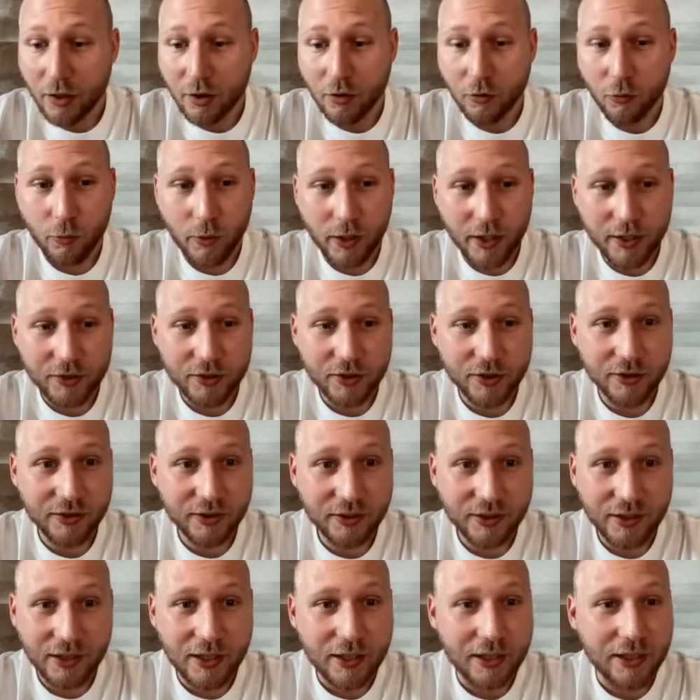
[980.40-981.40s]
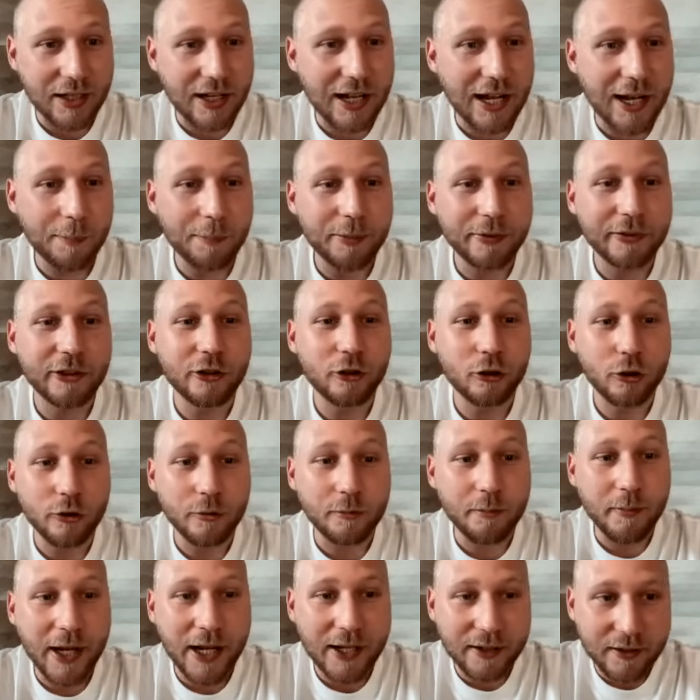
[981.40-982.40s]
we're just seeing absolute
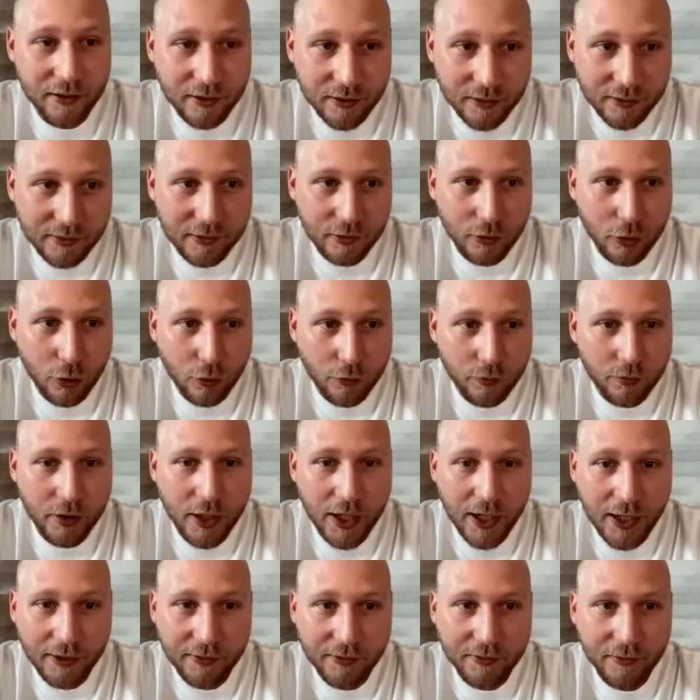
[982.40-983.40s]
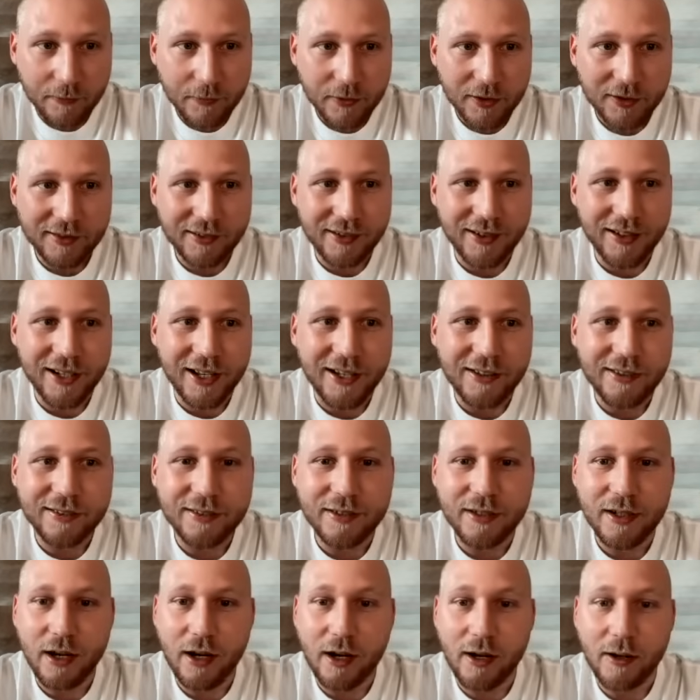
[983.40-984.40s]
madness over at
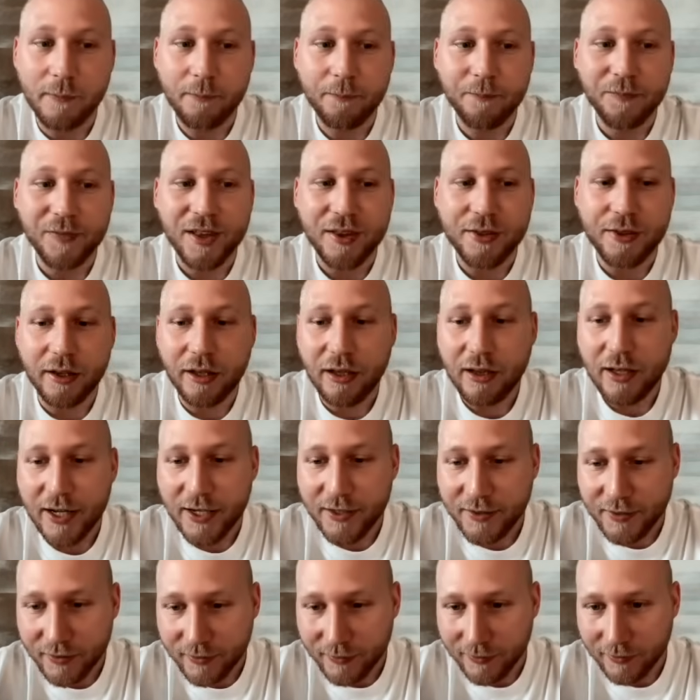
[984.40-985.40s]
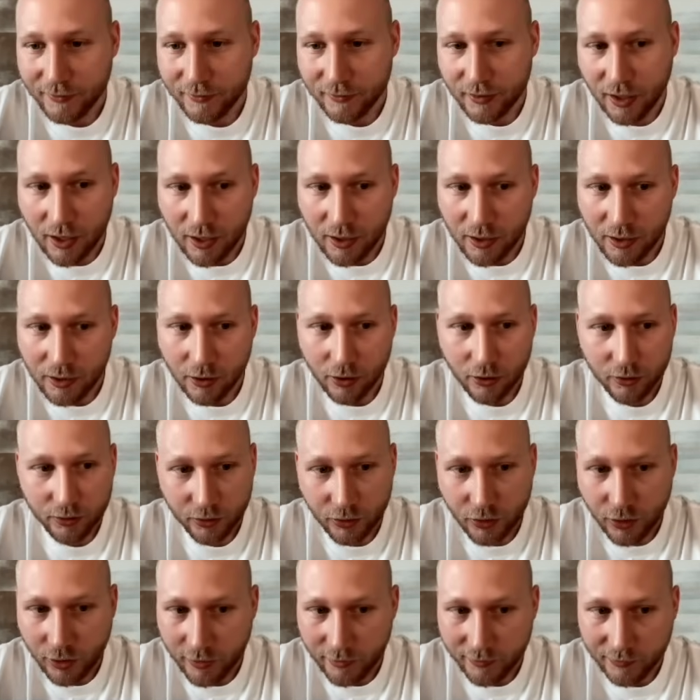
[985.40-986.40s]
Celestia, the latest star on the
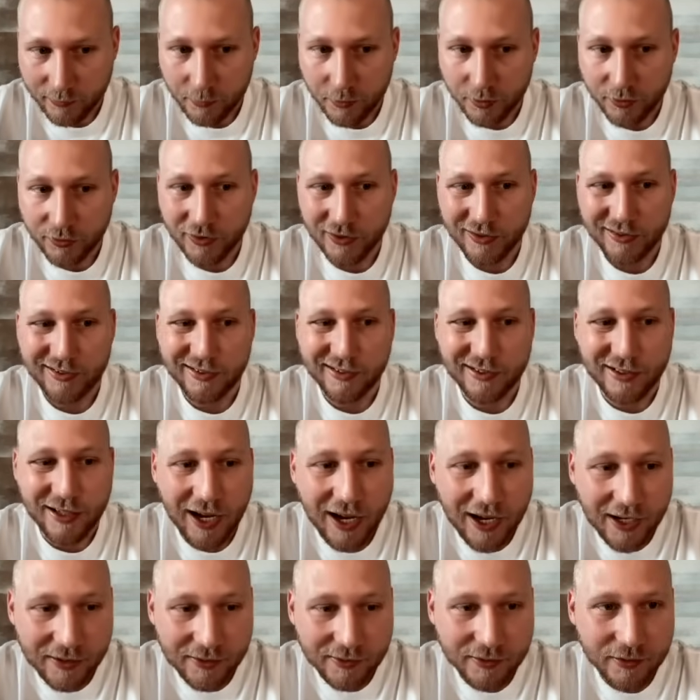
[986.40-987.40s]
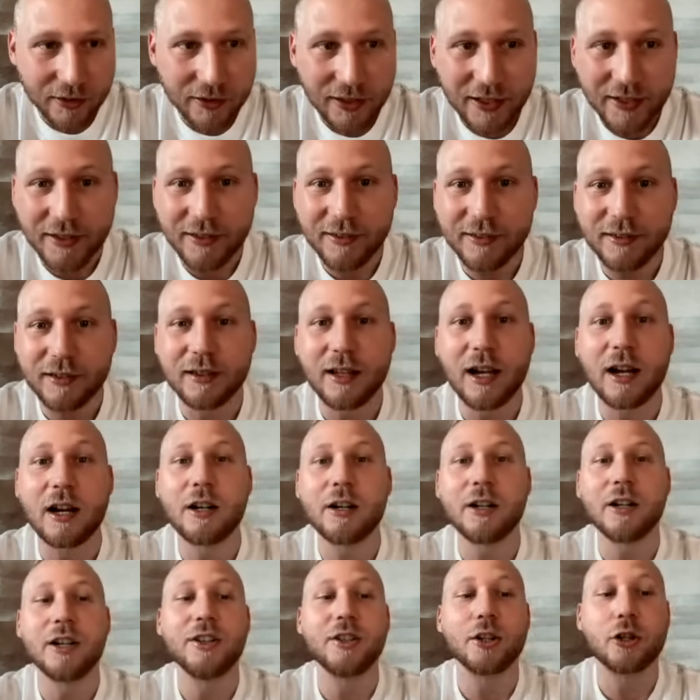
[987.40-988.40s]
Cosmos skies, the latest
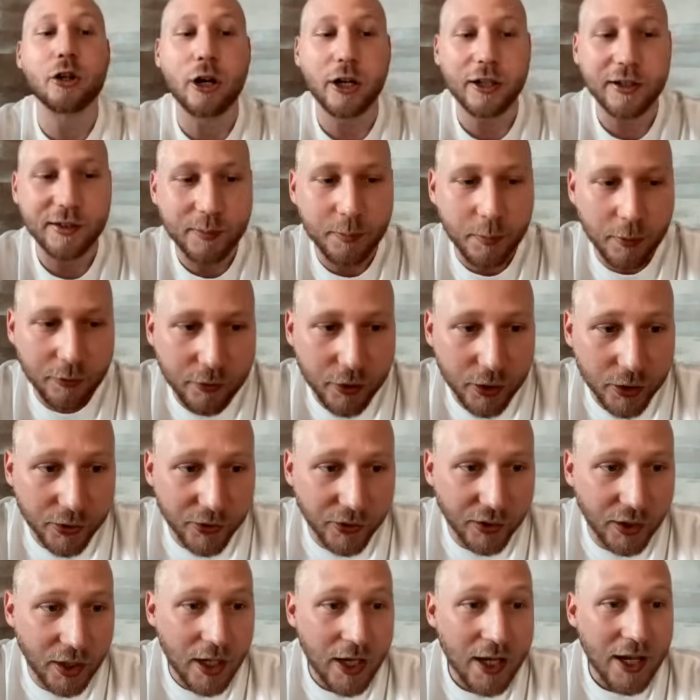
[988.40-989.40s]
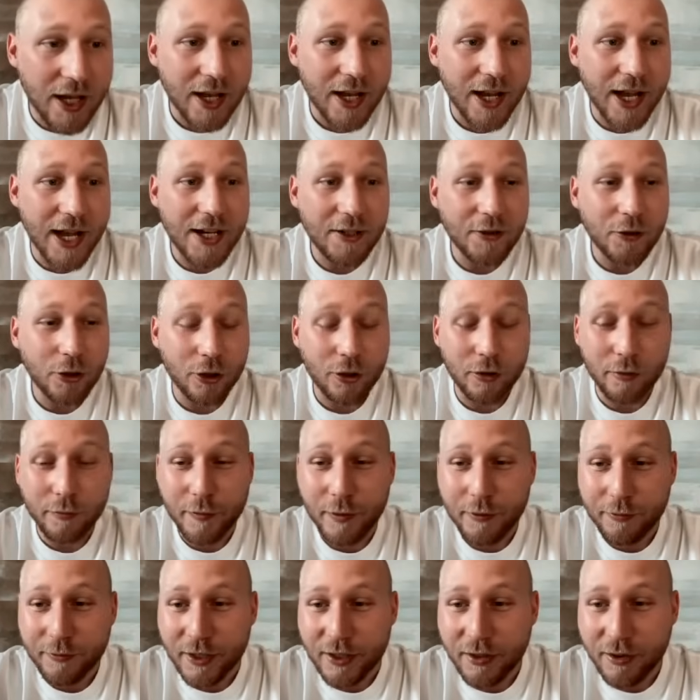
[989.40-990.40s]
star in the Cosmoverse.
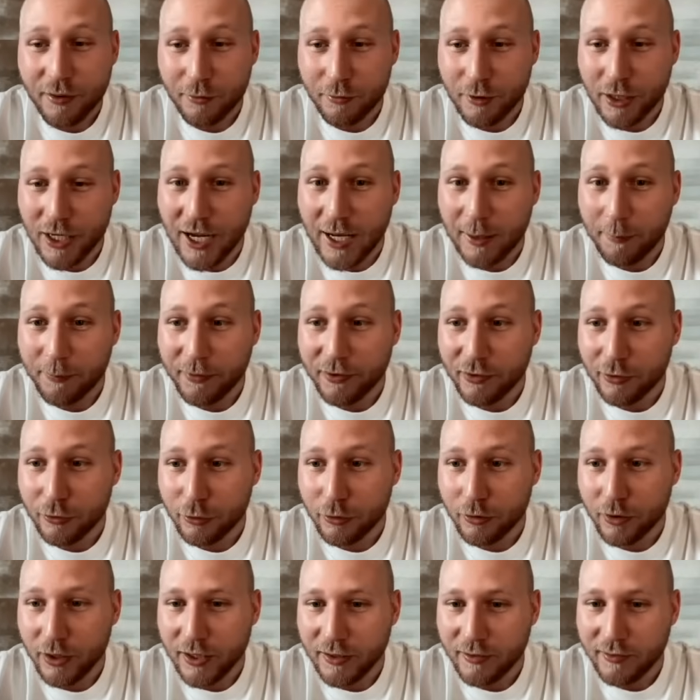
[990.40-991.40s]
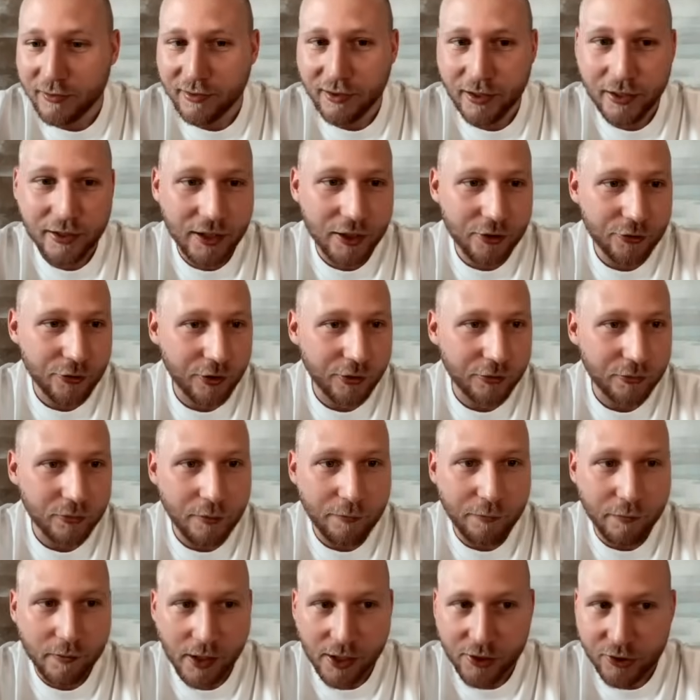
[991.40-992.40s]
$8.53, absolutely insane. I just
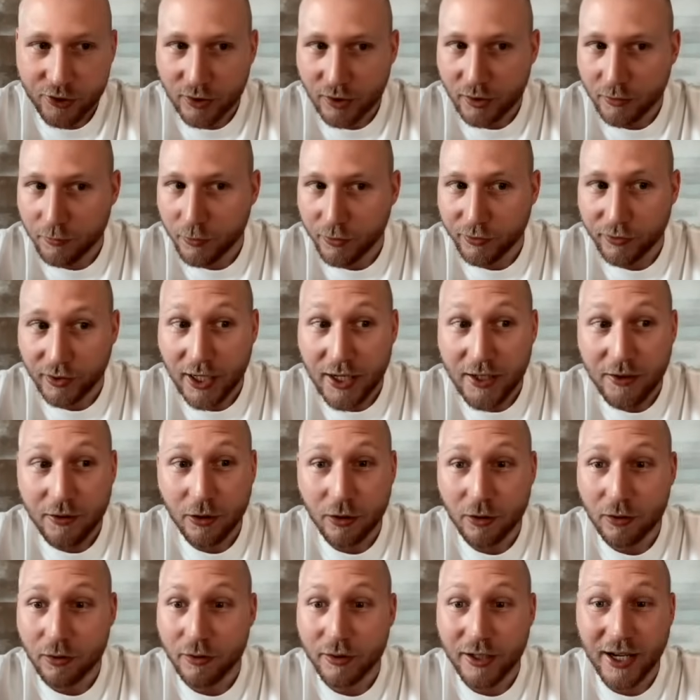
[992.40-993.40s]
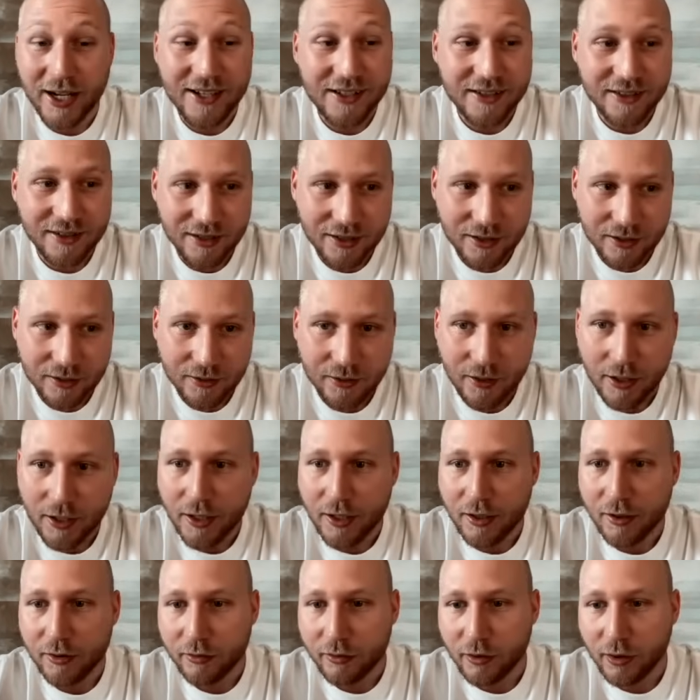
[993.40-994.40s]
refreshed it. It was $8.19.
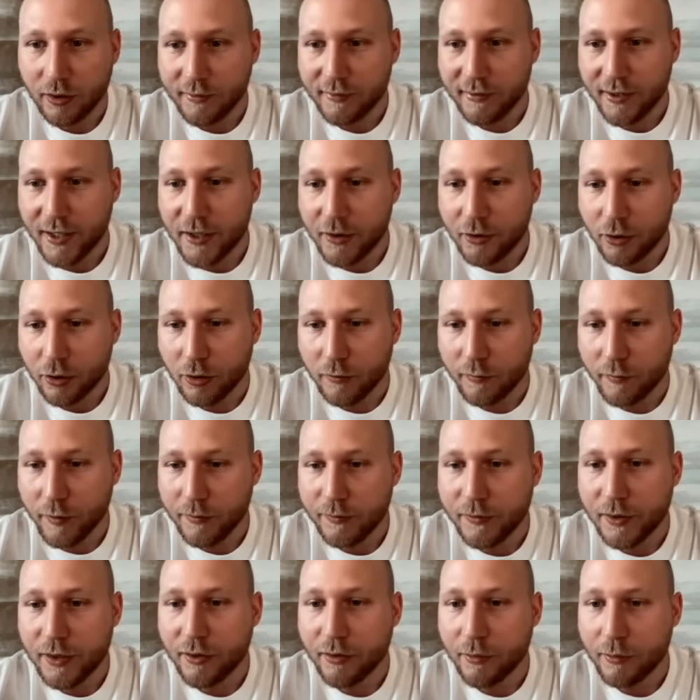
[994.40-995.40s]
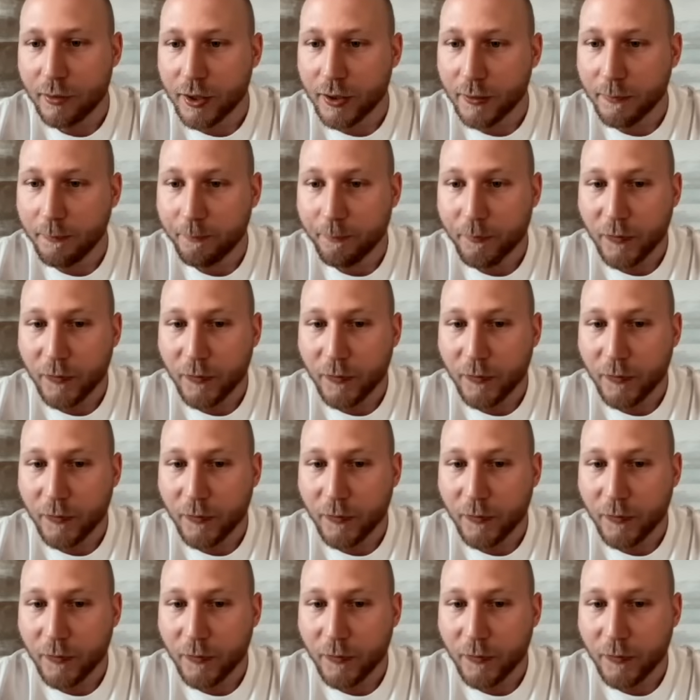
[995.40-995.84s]
Now it's $8.53.